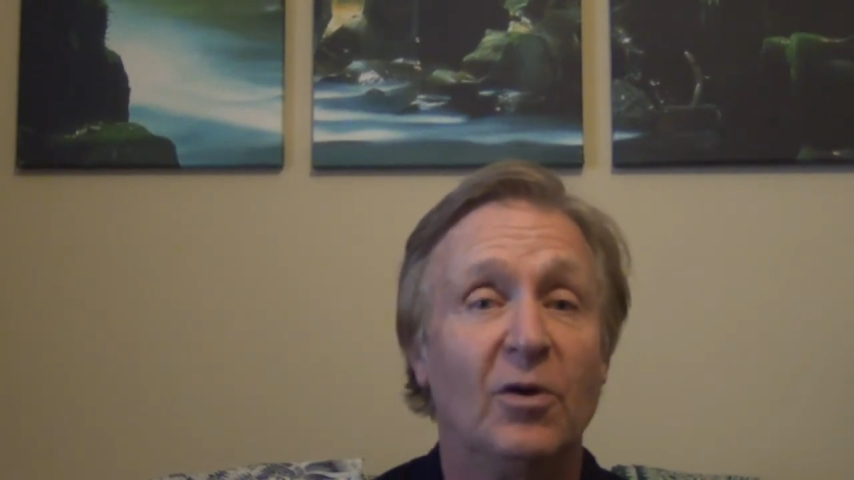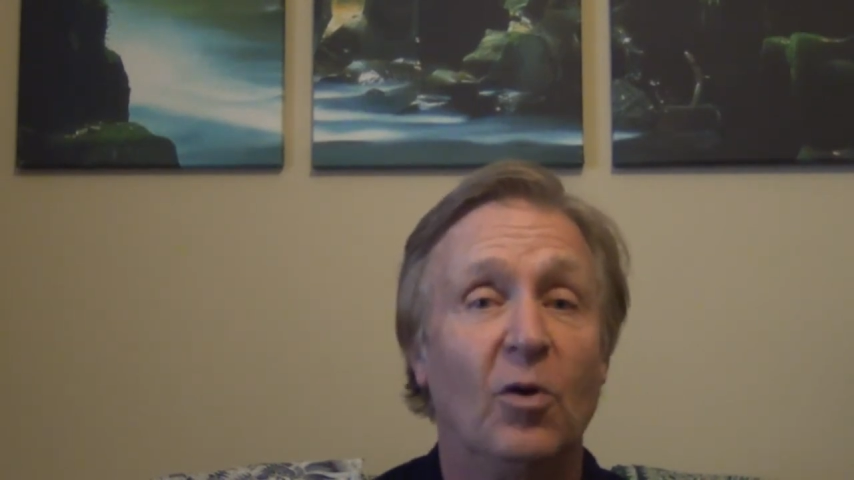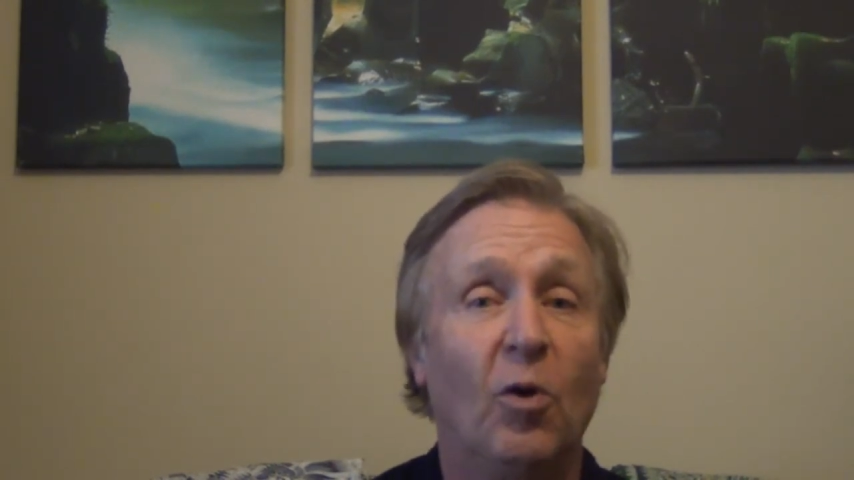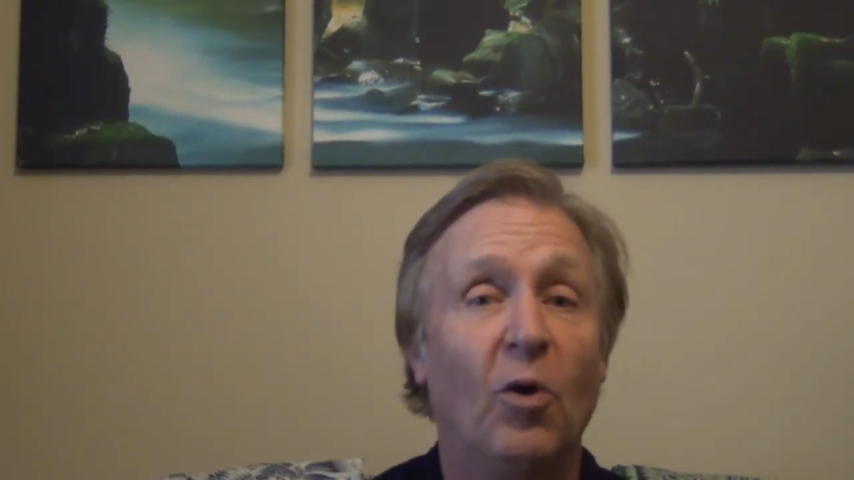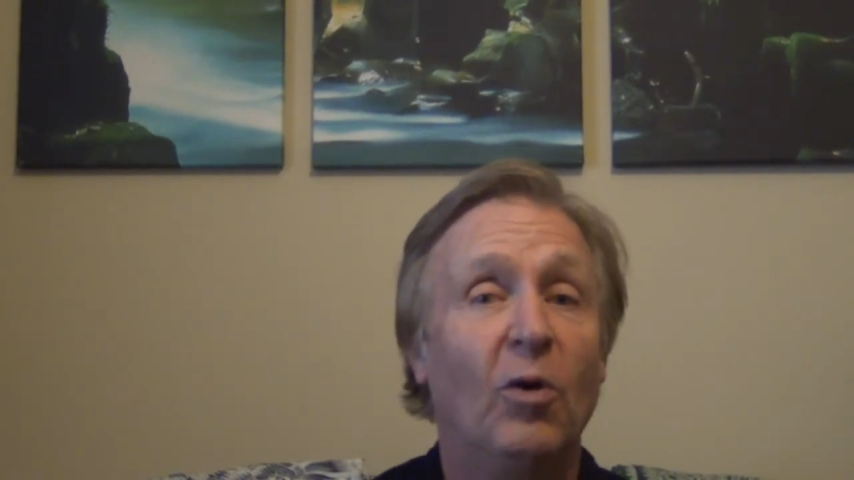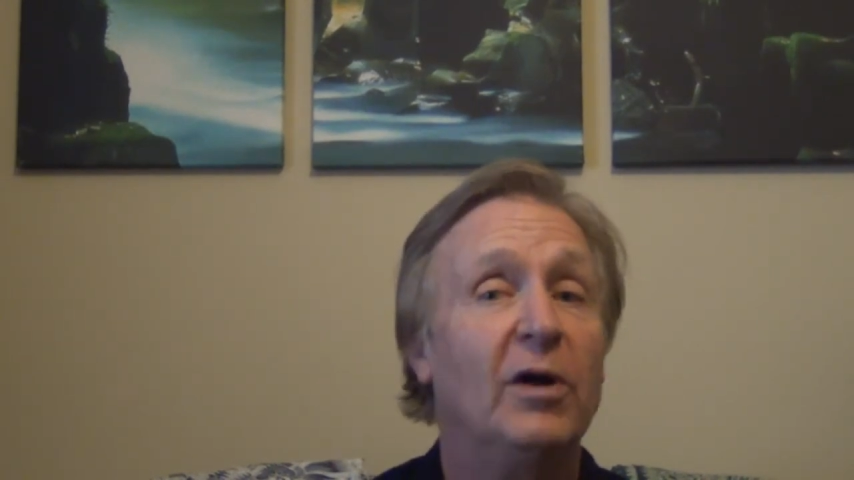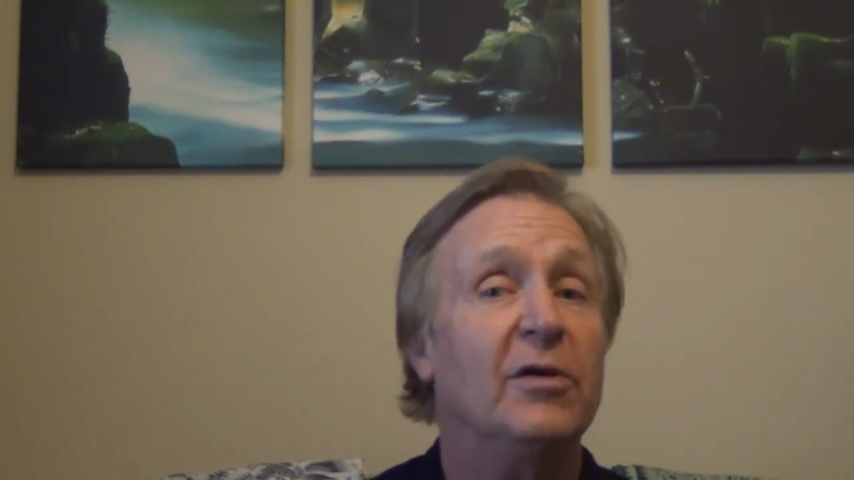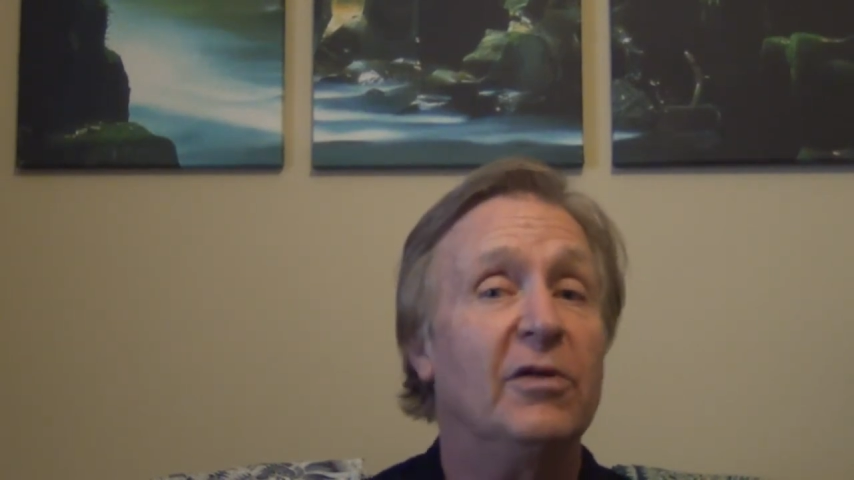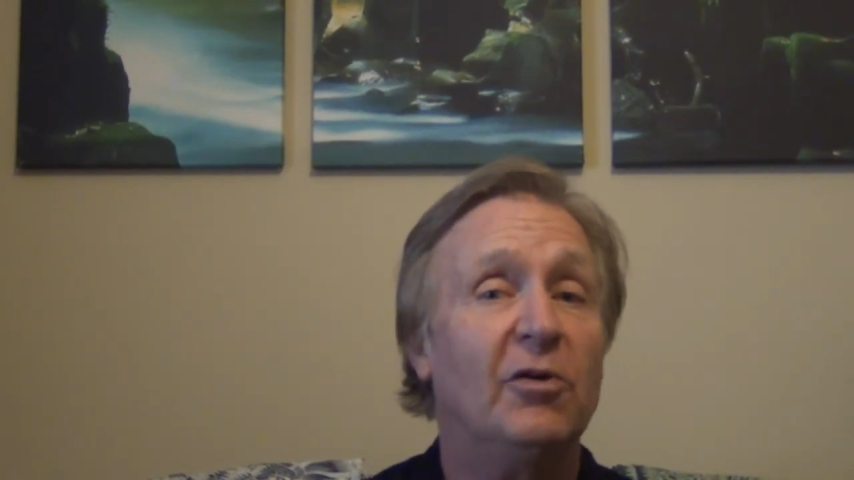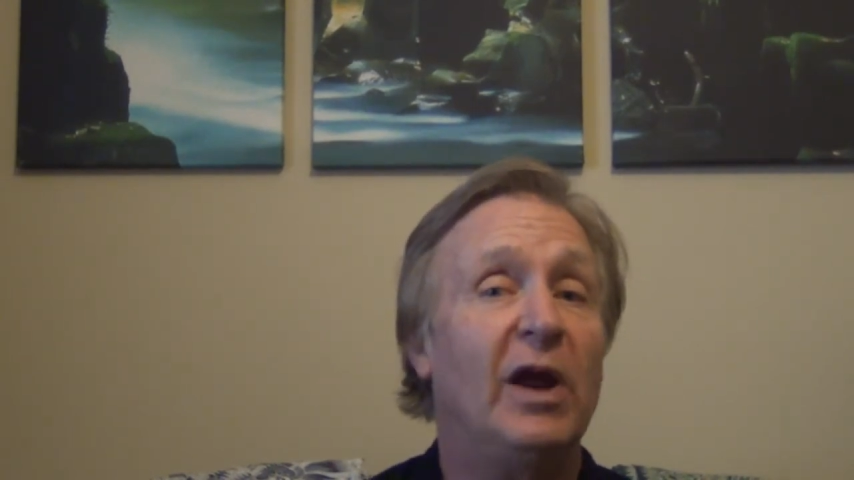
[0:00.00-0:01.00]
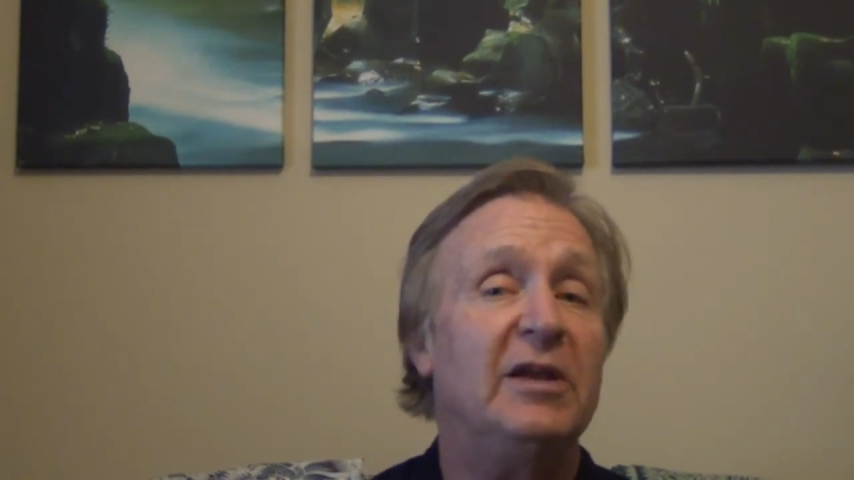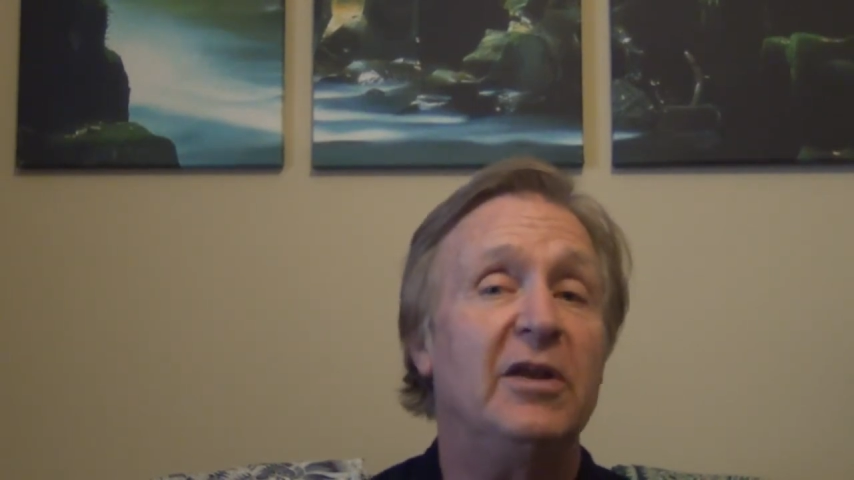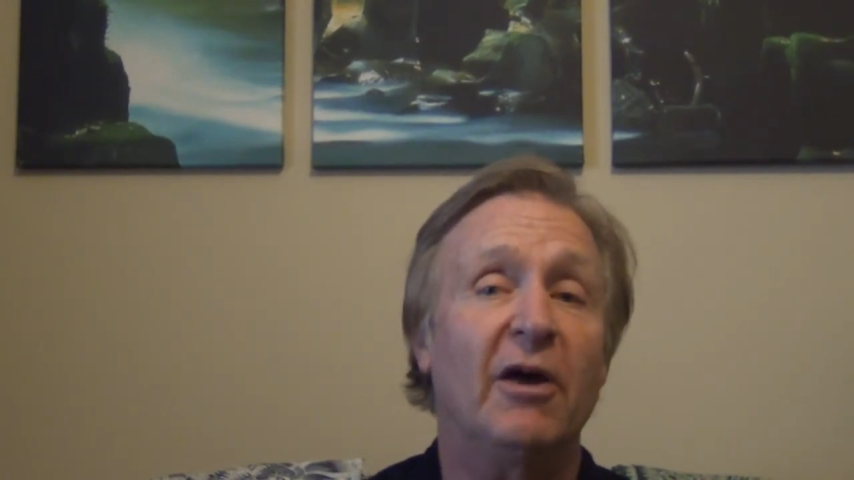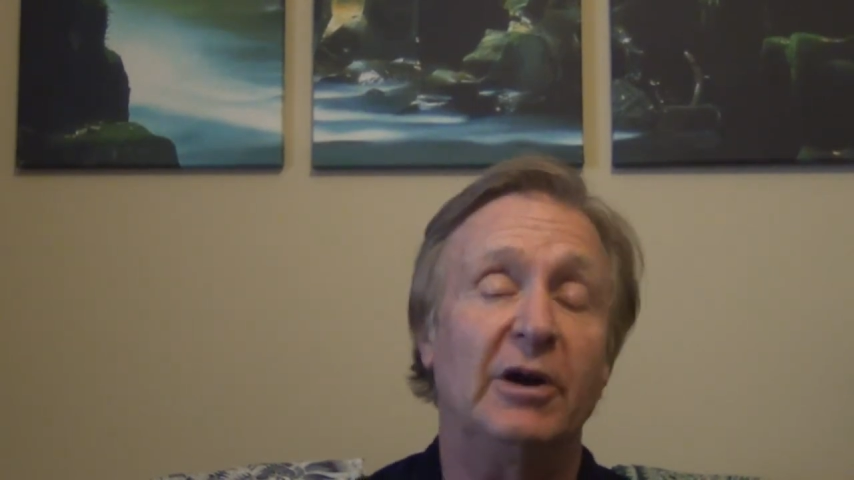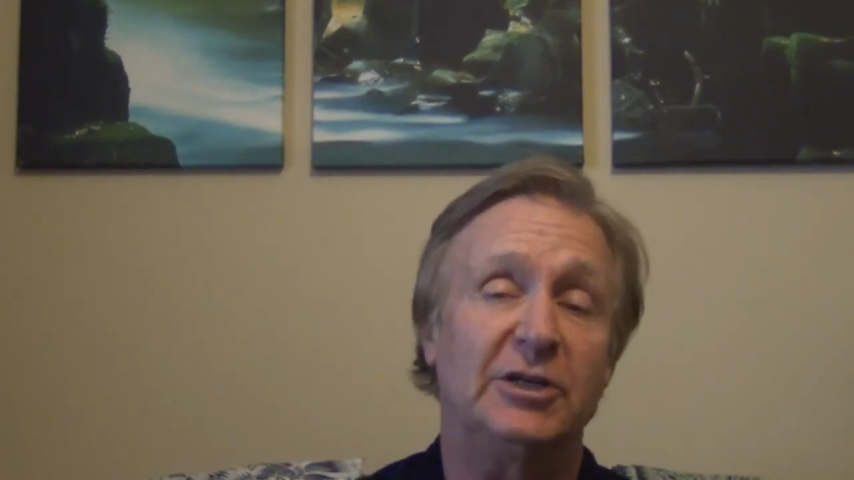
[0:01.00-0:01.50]
or the great
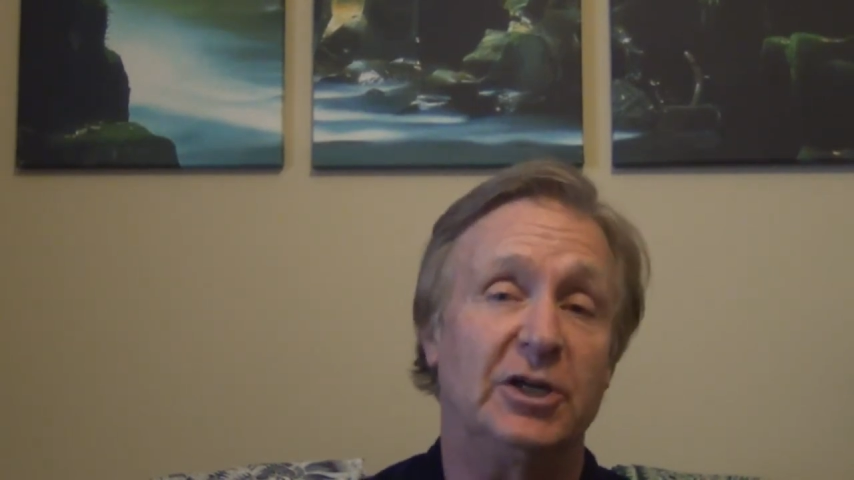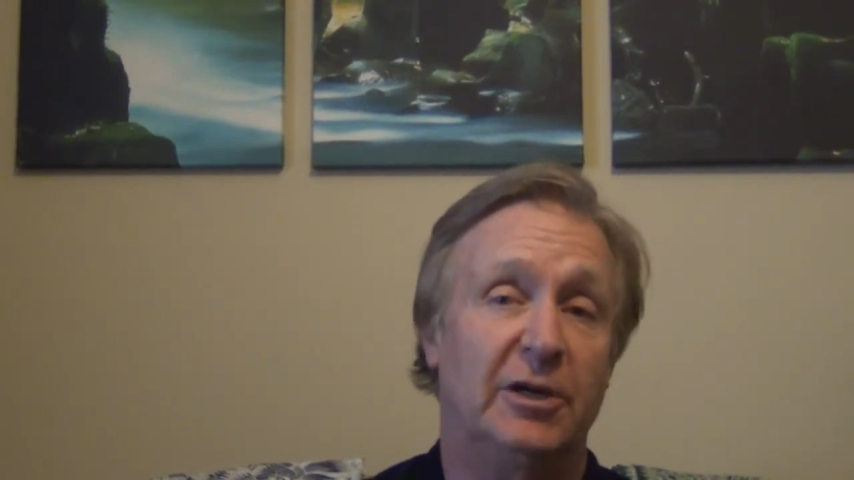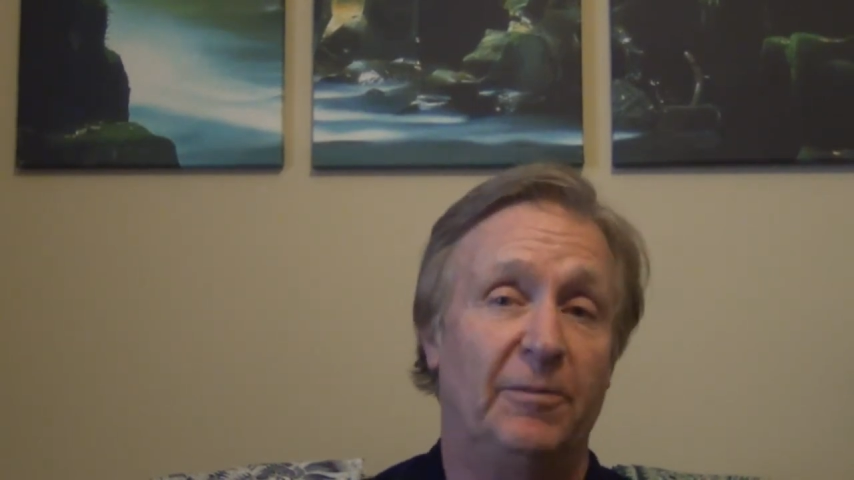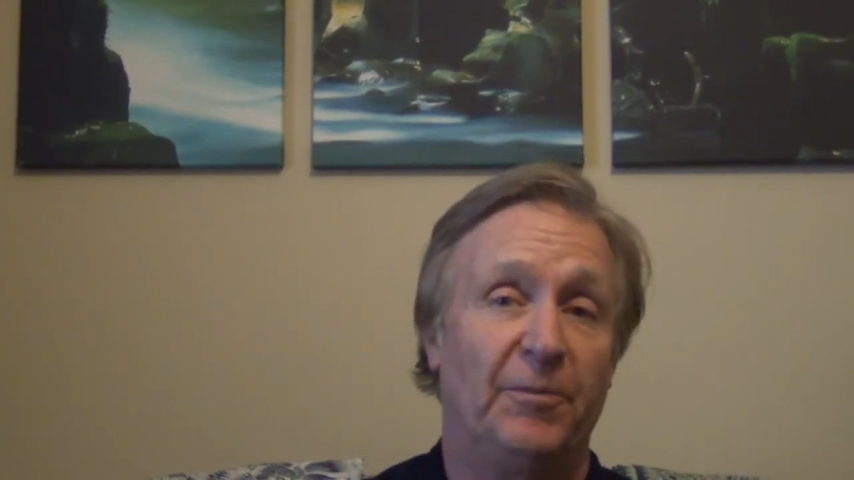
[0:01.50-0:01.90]
nourisher.